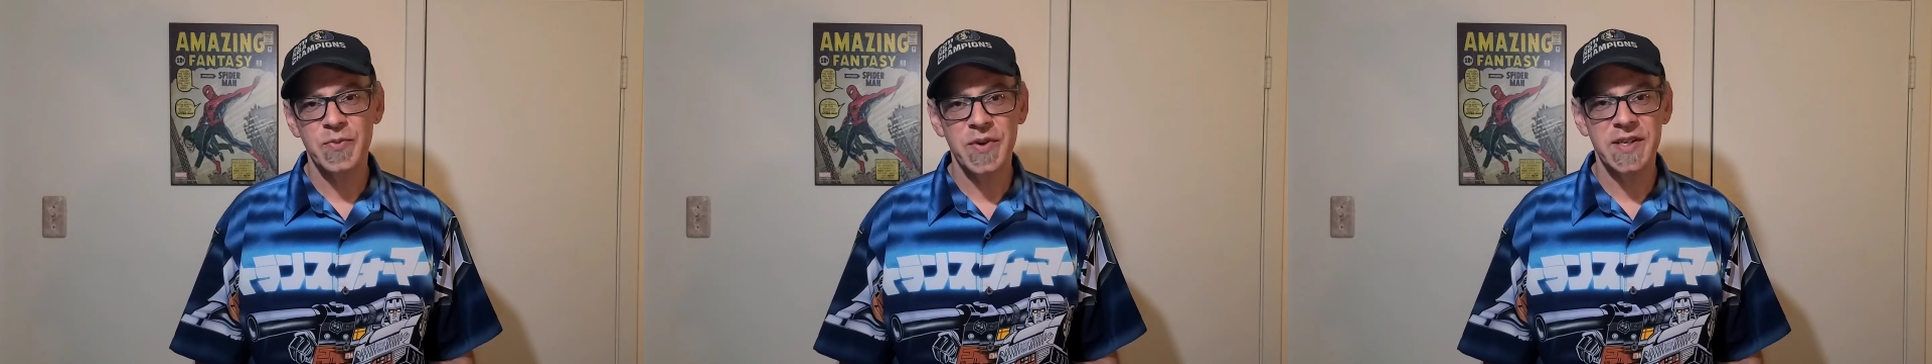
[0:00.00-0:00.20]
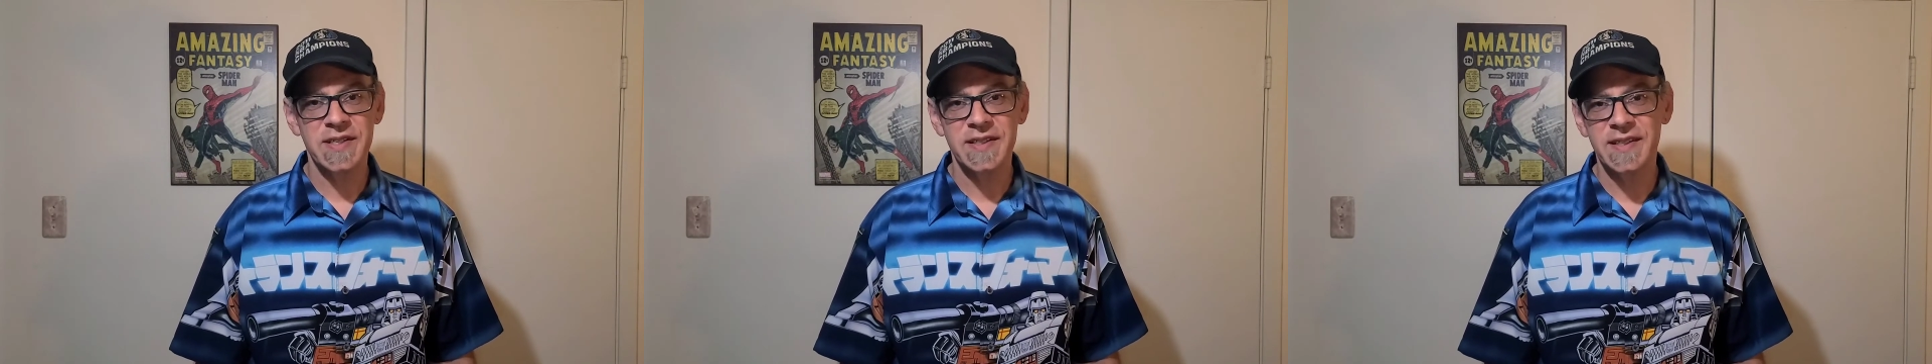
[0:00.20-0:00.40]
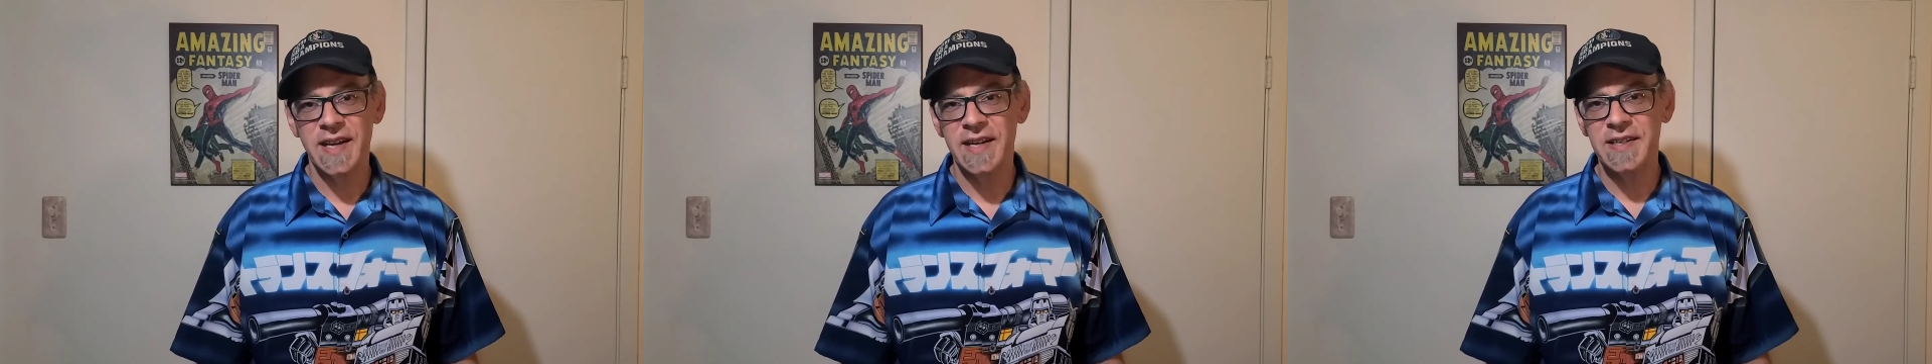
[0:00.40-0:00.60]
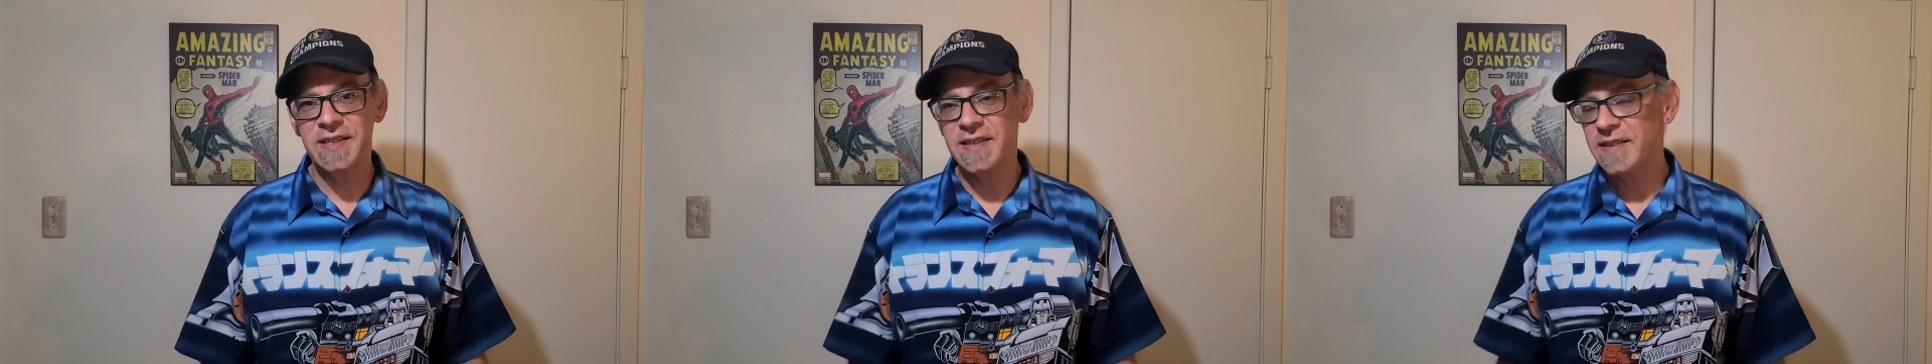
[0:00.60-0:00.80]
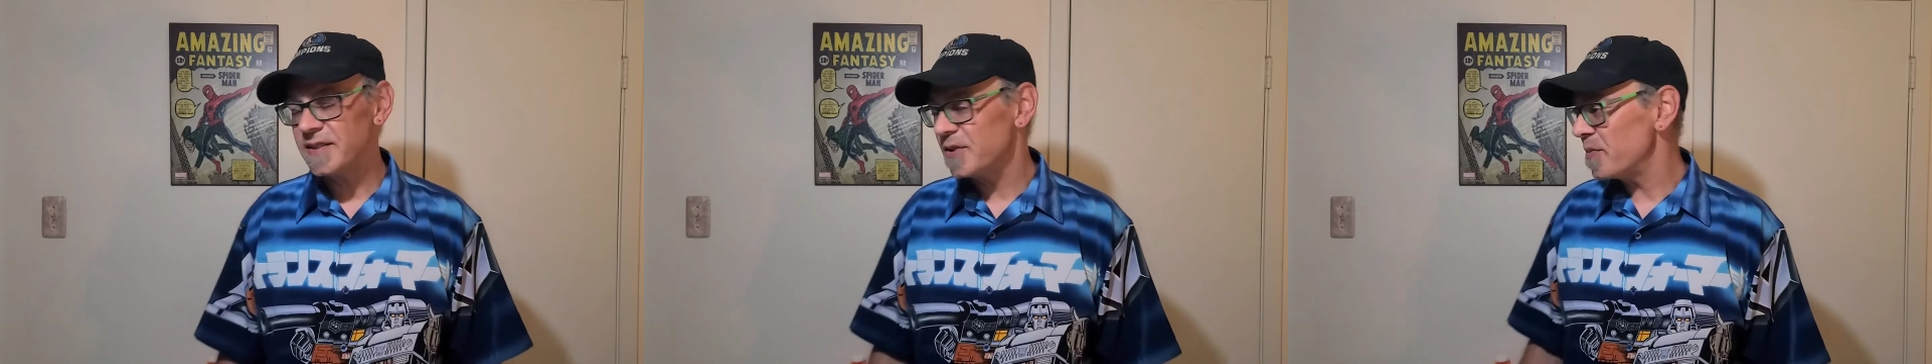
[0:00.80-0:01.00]

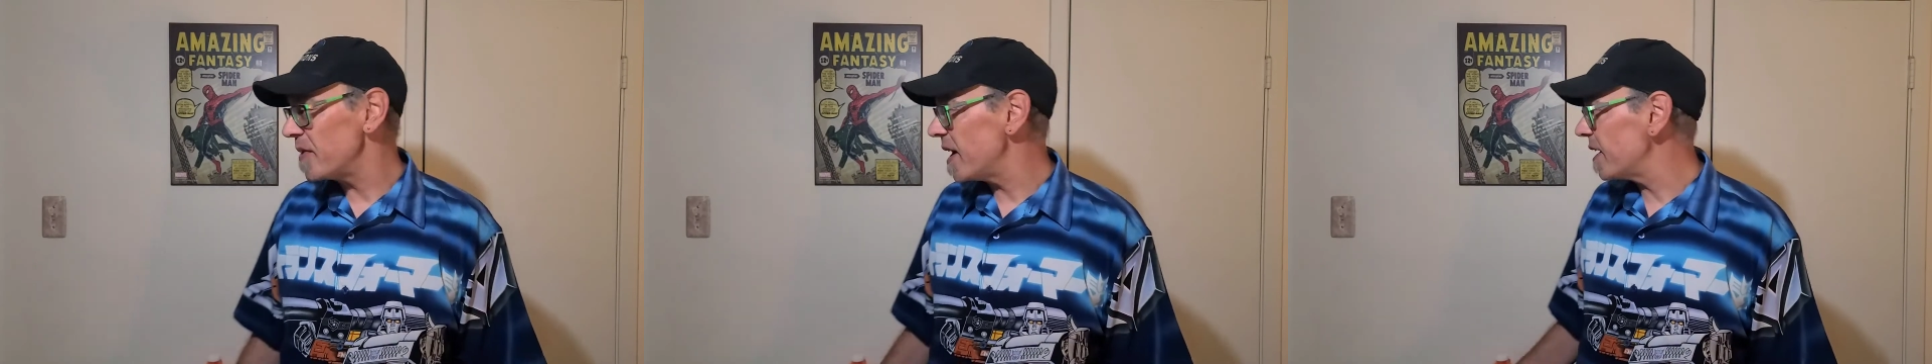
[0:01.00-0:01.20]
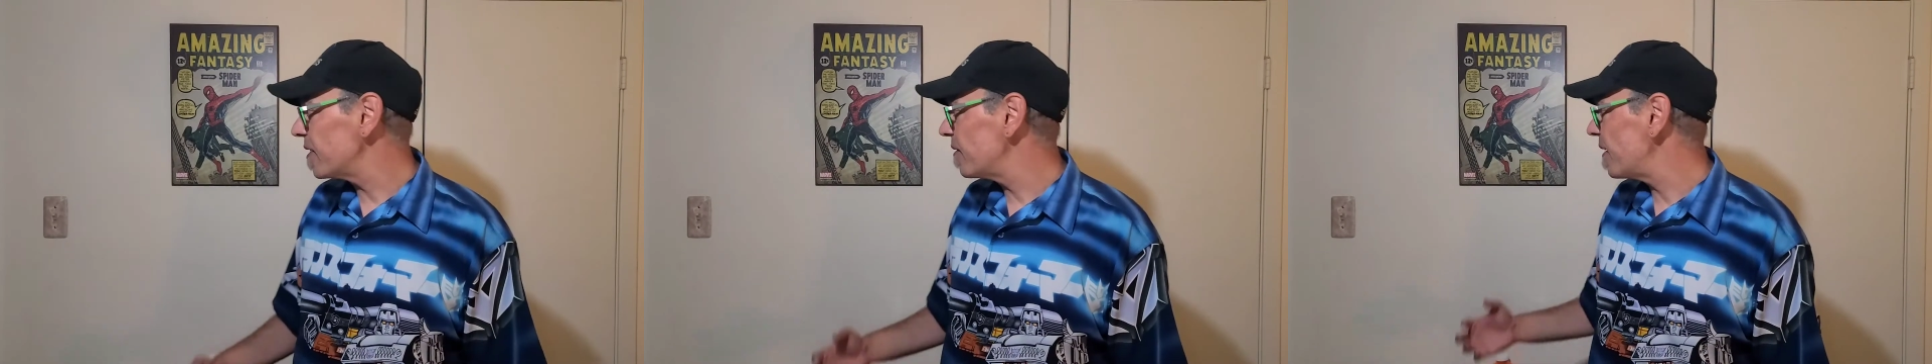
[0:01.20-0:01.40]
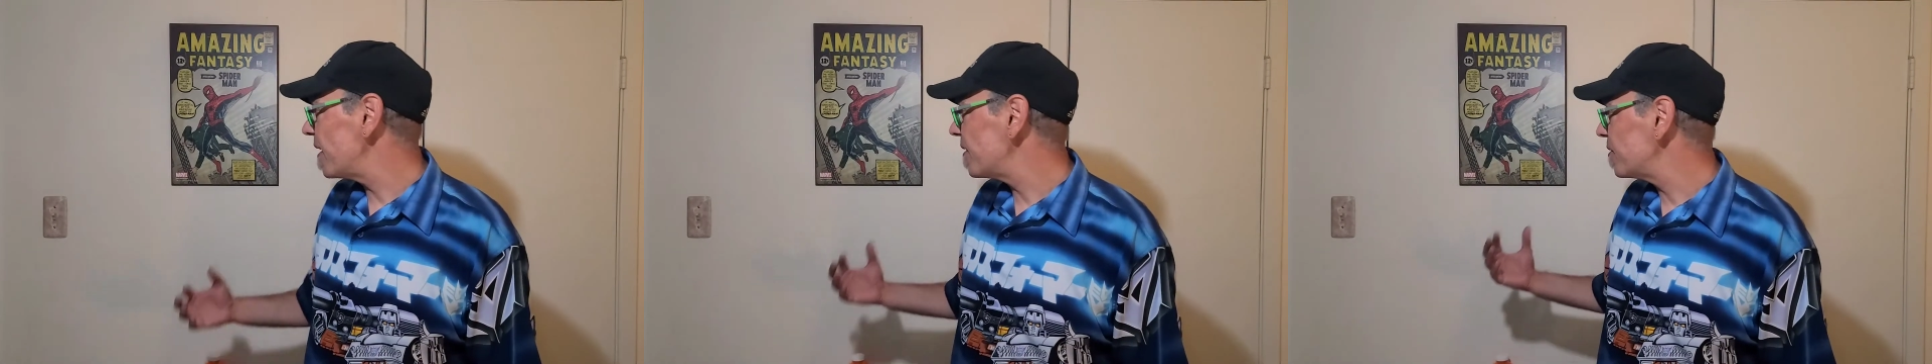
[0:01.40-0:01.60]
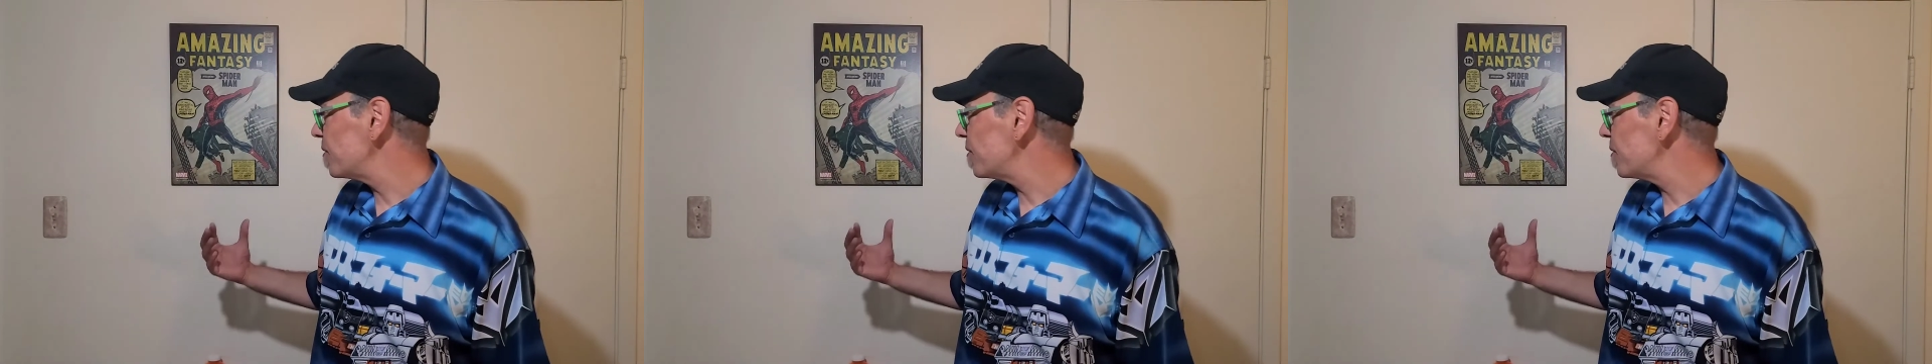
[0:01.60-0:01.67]
presentation, the background.